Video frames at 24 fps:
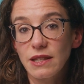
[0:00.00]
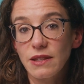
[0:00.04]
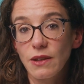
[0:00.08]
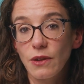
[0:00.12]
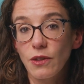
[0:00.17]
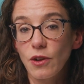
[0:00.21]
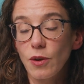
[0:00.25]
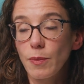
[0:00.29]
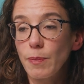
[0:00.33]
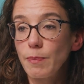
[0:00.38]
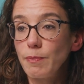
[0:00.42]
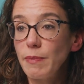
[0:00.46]
So
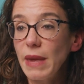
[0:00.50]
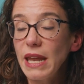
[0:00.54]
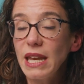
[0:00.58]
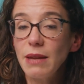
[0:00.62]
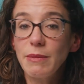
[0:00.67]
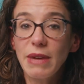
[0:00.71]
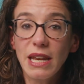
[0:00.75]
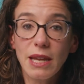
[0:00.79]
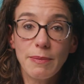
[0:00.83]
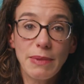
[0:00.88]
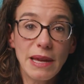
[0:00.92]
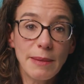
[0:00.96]
there are many,
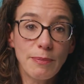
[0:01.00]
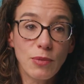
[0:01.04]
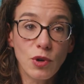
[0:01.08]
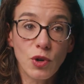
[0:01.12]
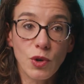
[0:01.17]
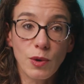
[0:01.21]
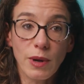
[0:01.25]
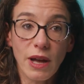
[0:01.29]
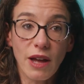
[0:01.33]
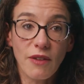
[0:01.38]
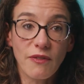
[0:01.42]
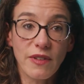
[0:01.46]
many people
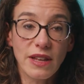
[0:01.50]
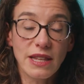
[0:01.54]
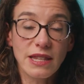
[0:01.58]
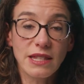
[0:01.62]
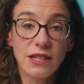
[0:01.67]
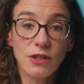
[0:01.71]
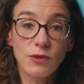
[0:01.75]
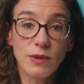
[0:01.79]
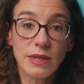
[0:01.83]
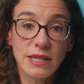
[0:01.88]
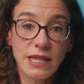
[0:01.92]
who have insulin